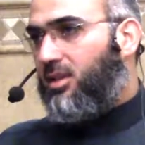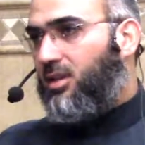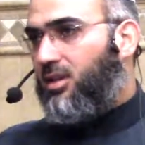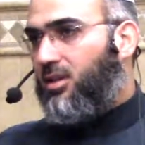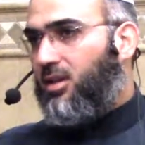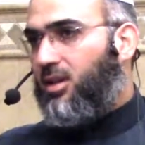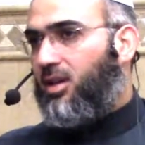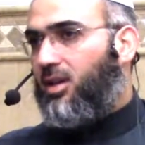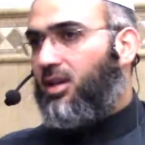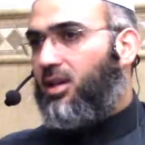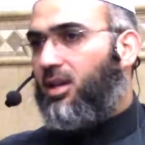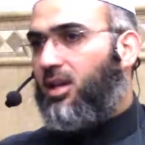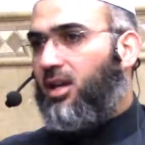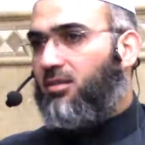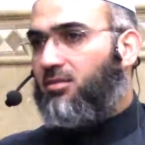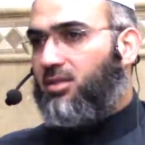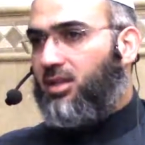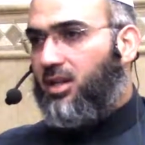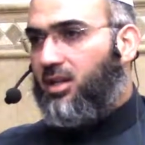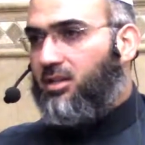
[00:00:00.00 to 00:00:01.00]
okay,
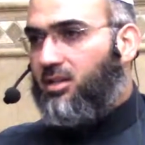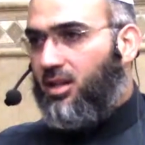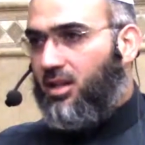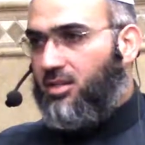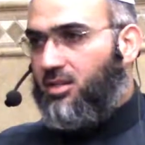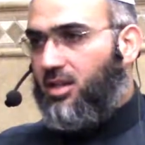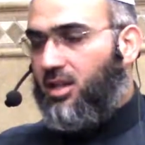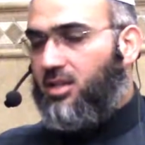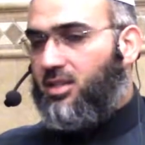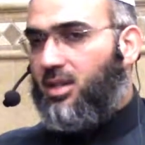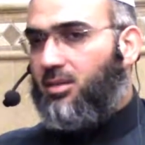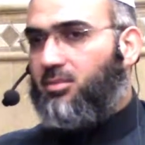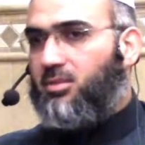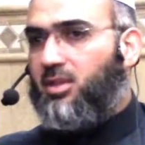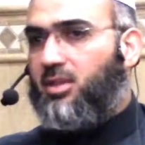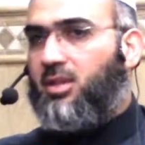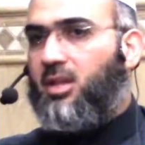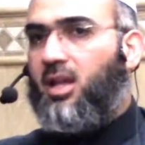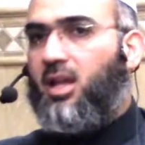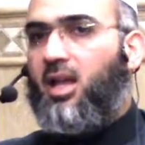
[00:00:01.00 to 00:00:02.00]
if the lender is
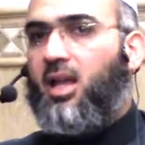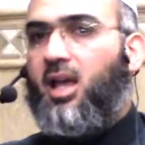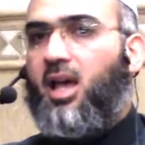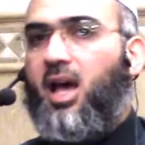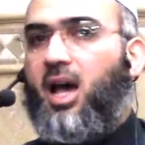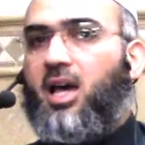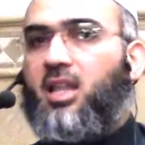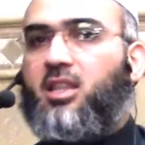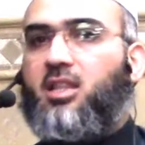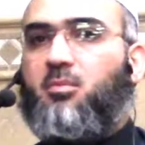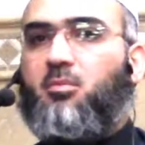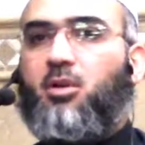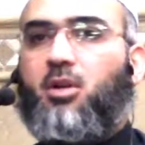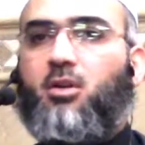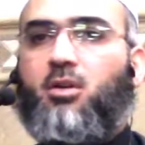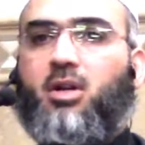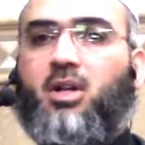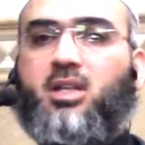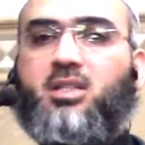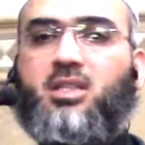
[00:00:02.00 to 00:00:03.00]
exempted, and the
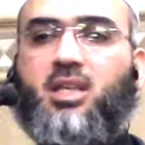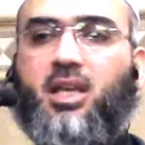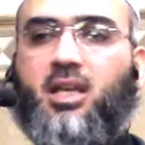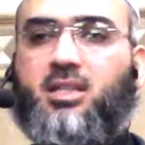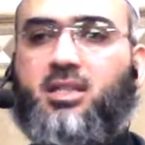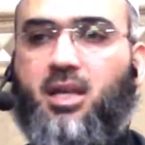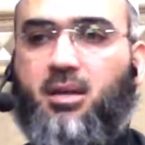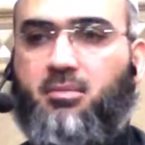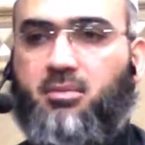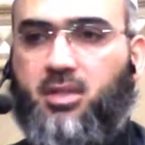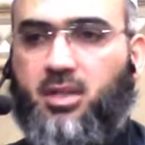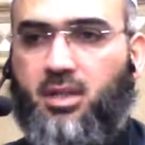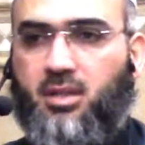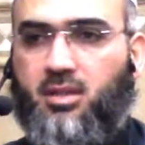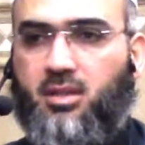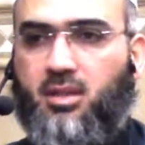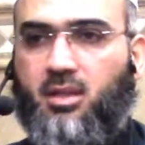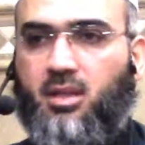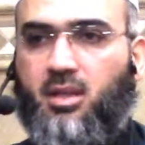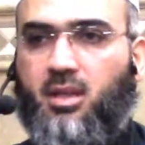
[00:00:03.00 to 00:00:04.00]
borrower is exempted
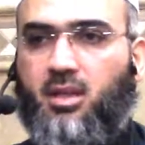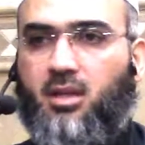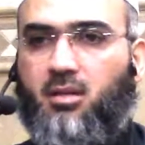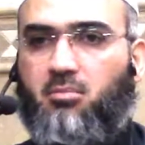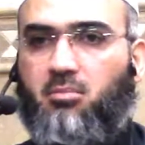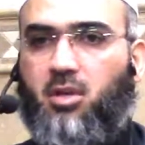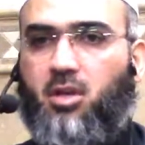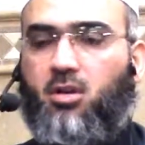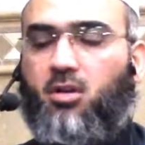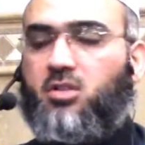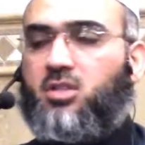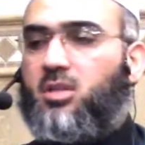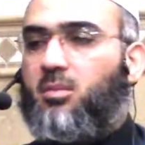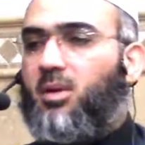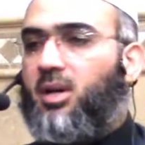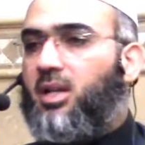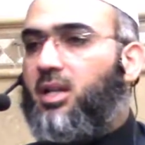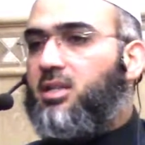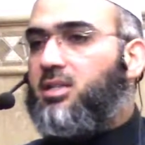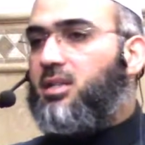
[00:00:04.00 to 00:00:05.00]
because the
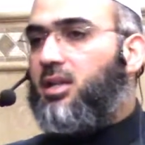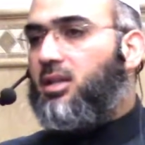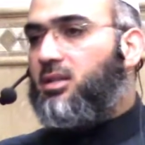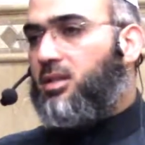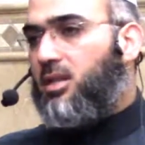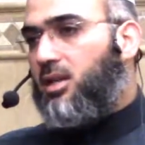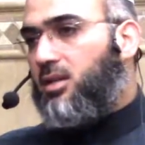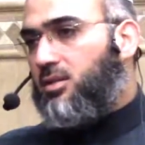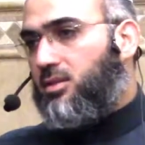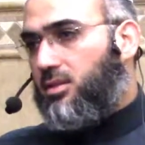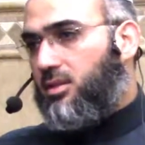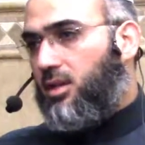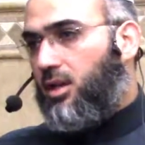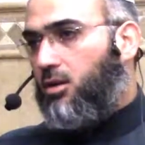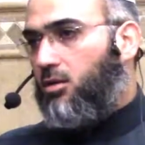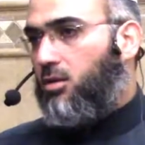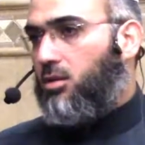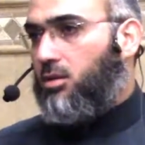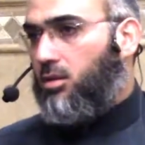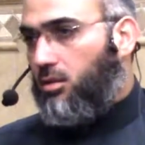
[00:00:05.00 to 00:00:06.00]
money is not his,
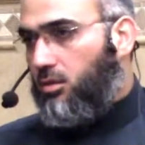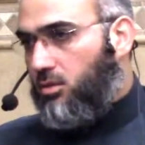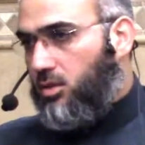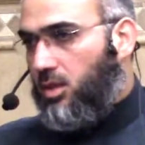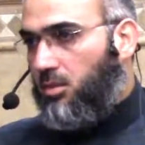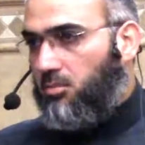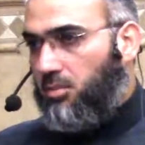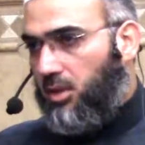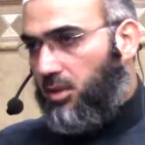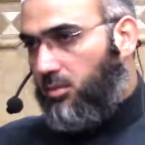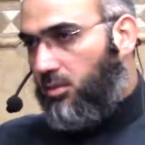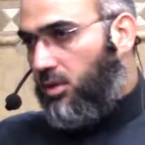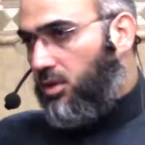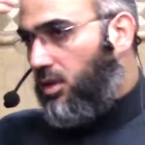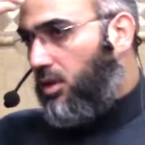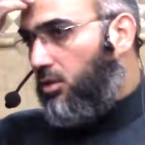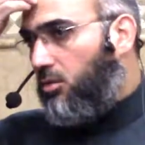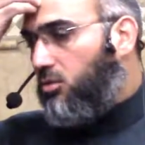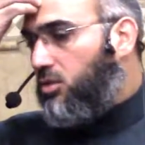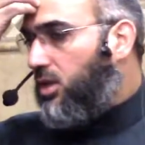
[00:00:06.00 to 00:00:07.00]
according to some people,
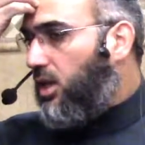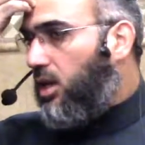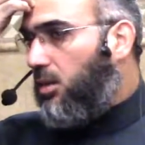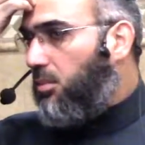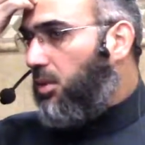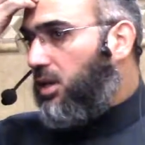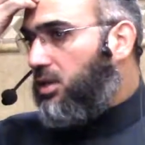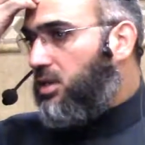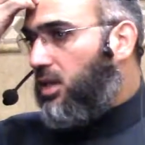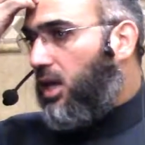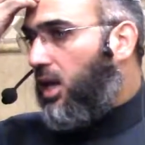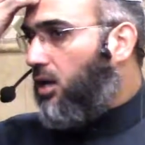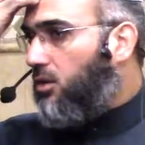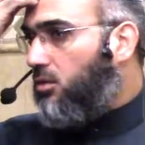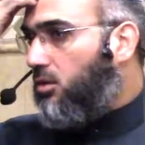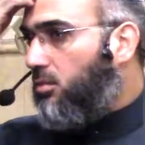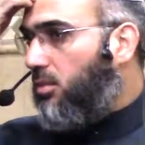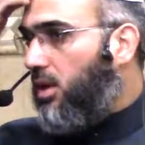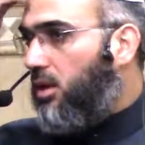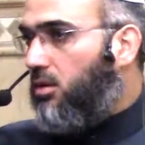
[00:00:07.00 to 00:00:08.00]
then who's going to pay zakat
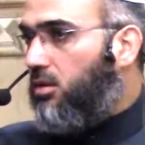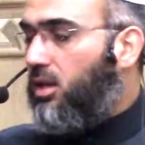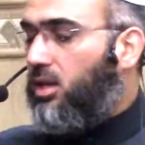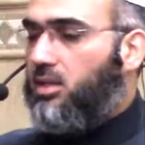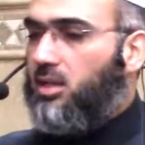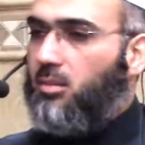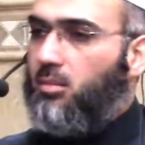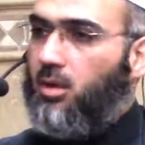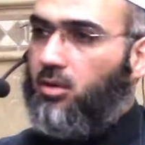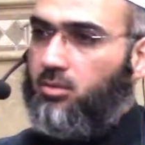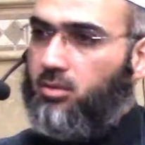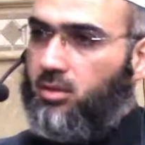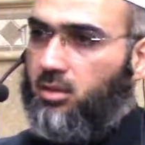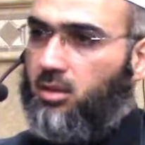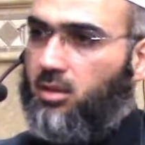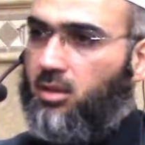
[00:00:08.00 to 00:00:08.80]
al-mal in that amount?